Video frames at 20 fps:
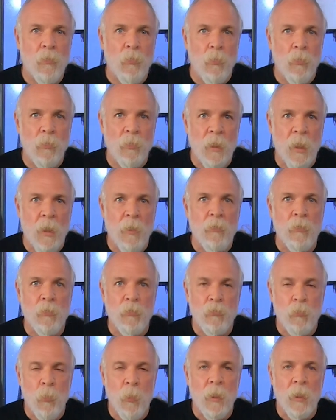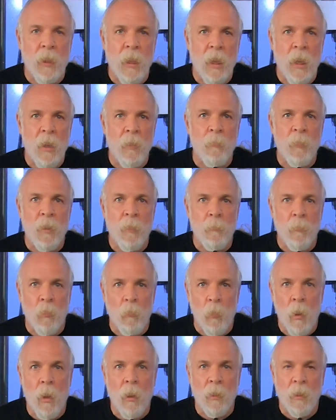cool down your twin cam and
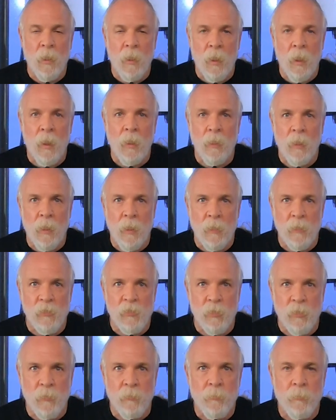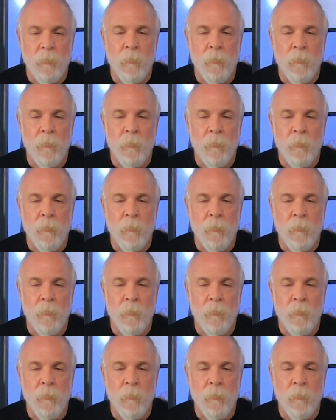Milwaukee 8 engine.